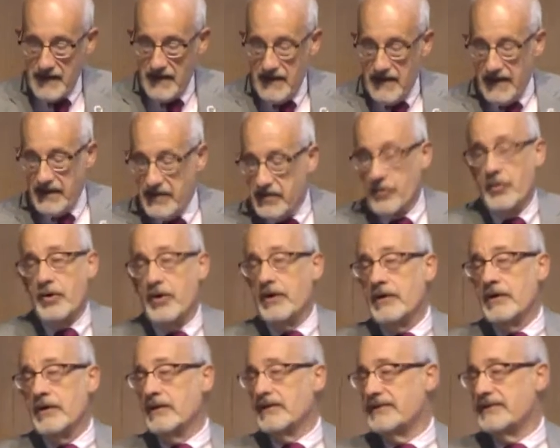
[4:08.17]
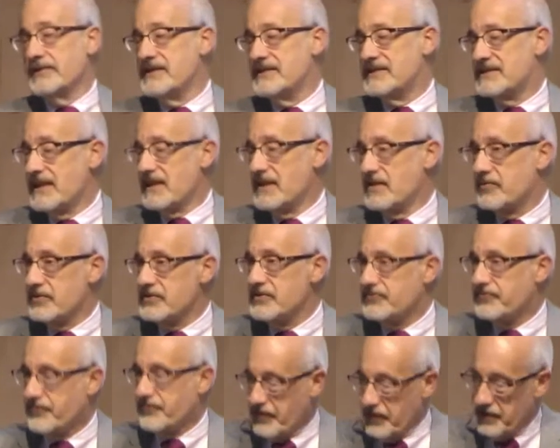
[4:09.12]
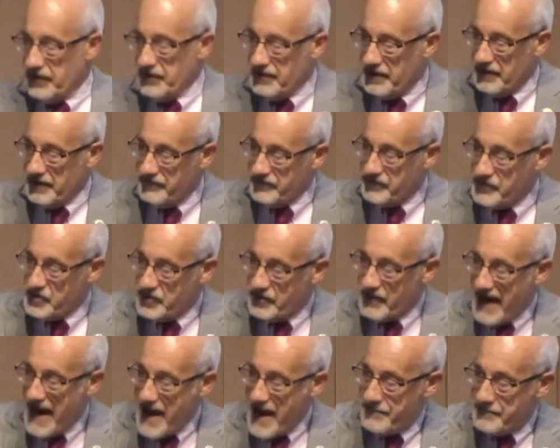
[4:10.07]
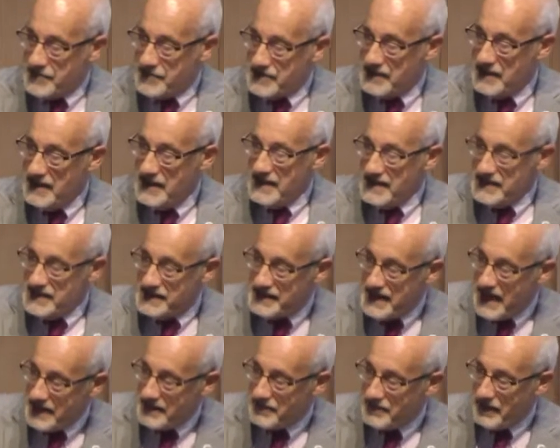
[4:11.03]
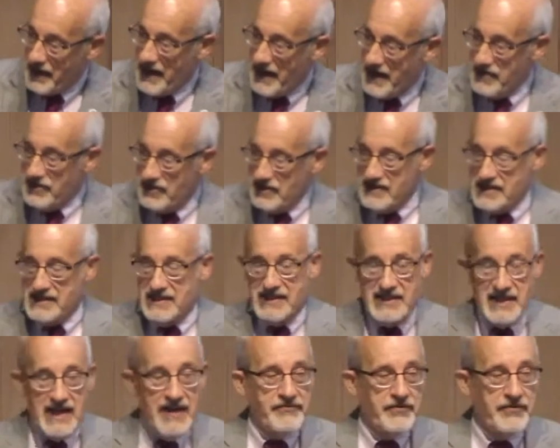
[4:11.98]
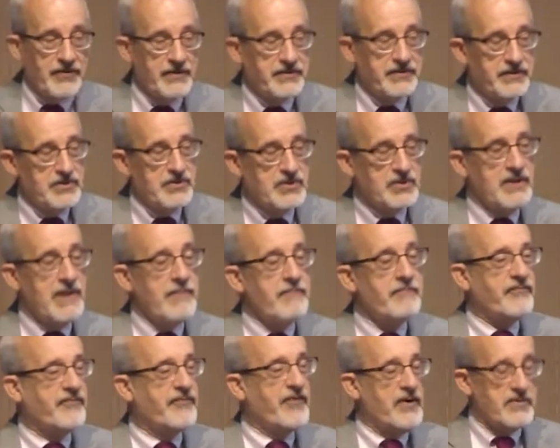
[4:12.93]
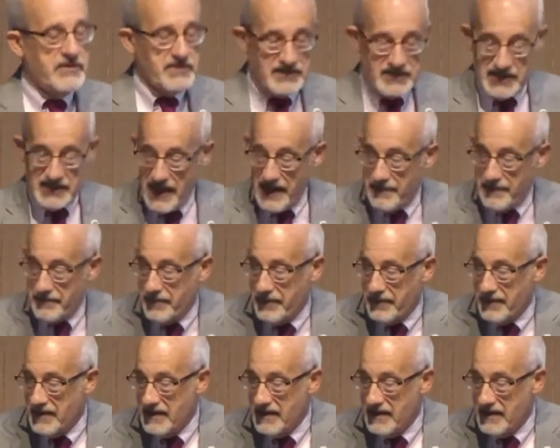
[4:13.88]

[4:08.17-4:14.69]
And the world, he said, was full of traps set by the devil to trip folks up